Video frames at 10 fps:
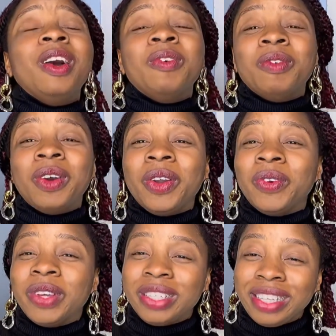oh, well, it
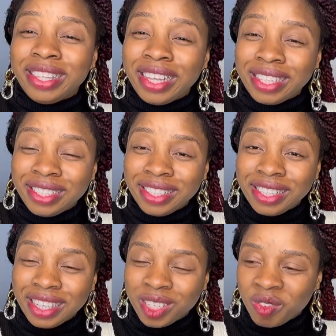was a 30
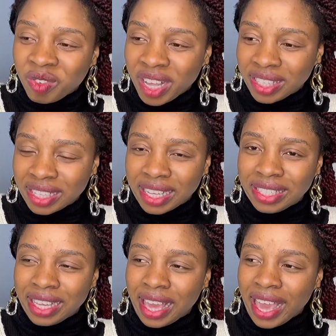days fast. I
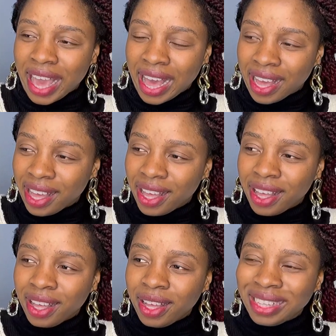say, yeah.
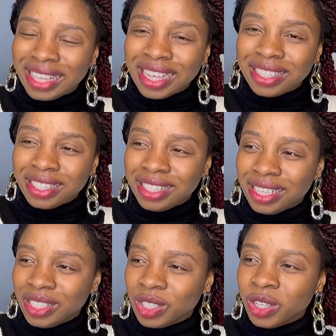30
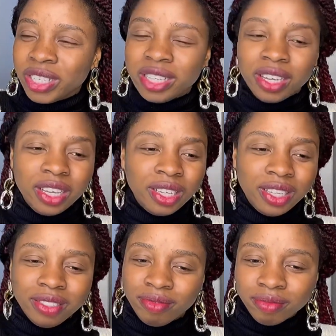days you know
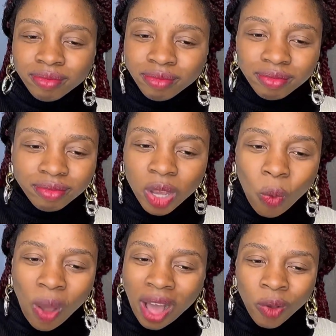say
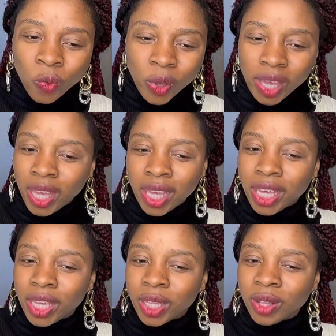one
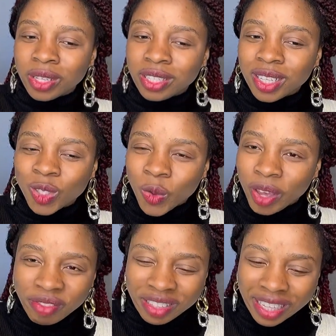week you know say
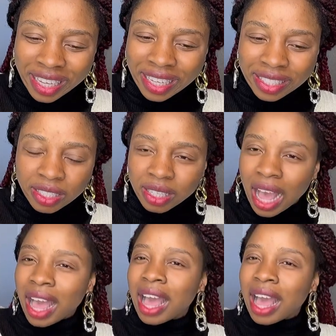12 days ah,